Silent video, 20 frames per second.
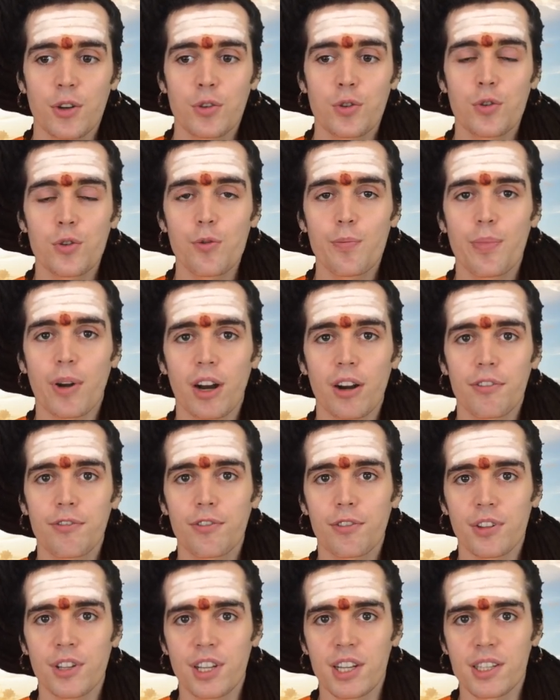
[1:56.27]
true
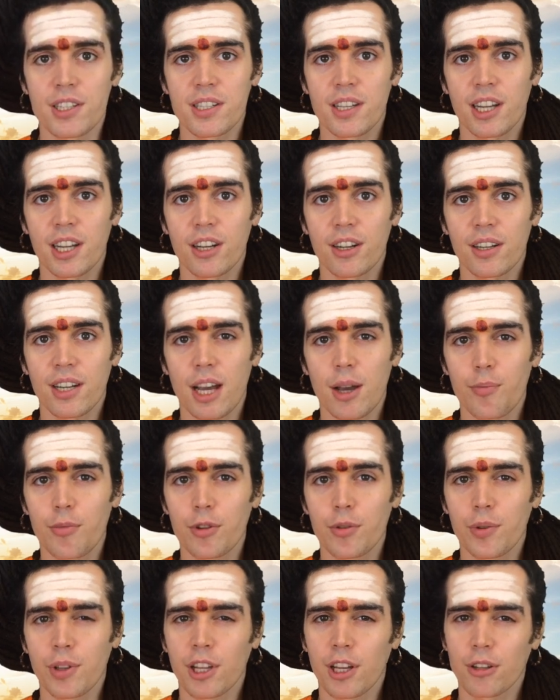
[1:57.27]
powerfulness cannot
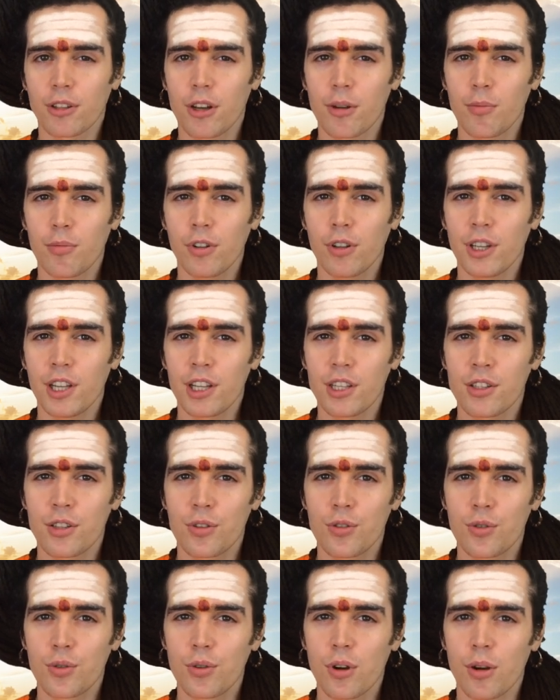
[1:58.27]
happen without
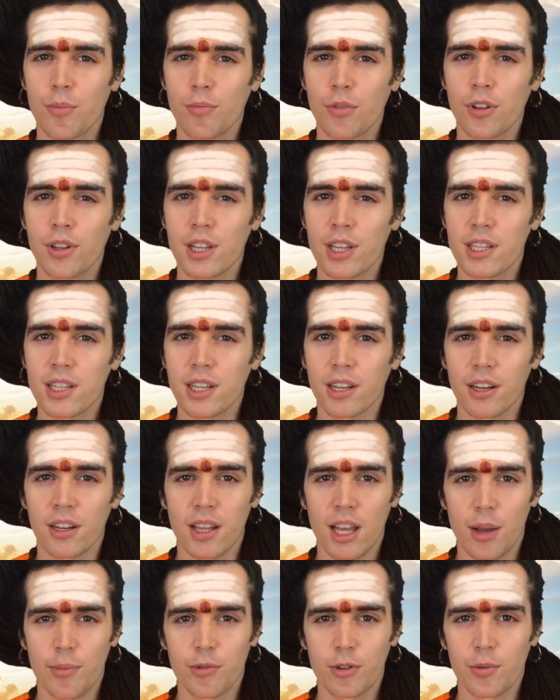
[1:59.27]
humbleness. True humbleness
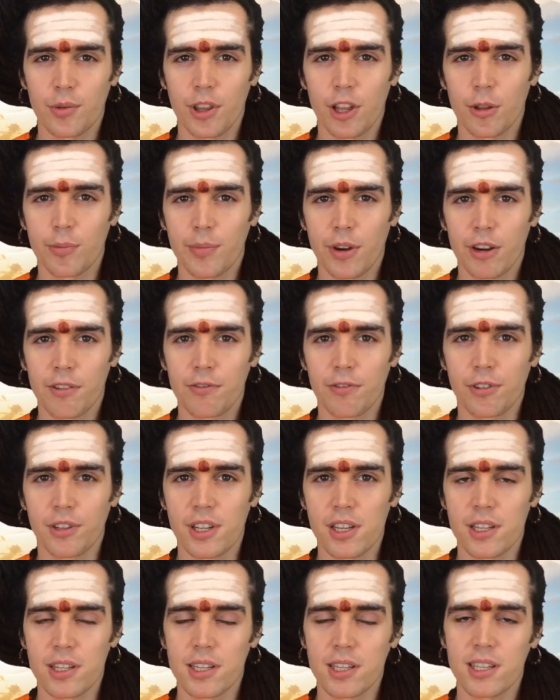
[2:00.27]
cannot happen without
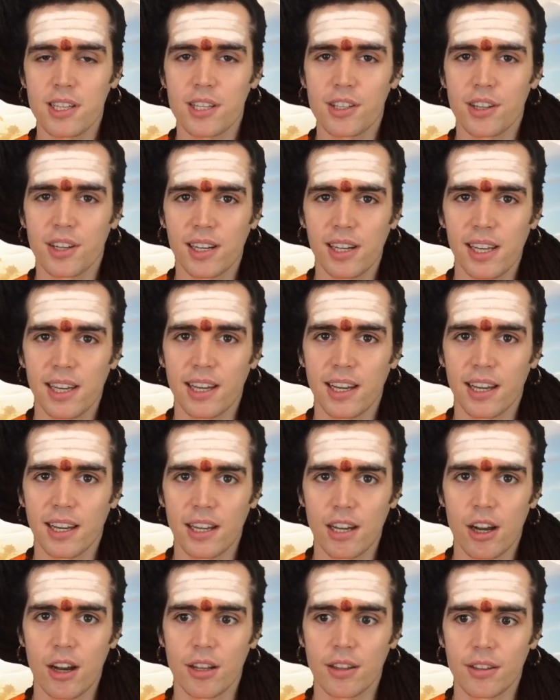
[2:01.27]
powerfulness. This is the click I
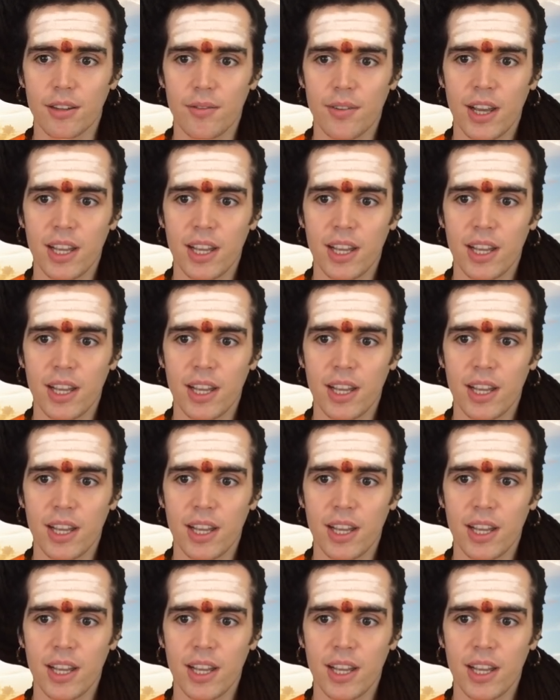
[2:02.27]
got.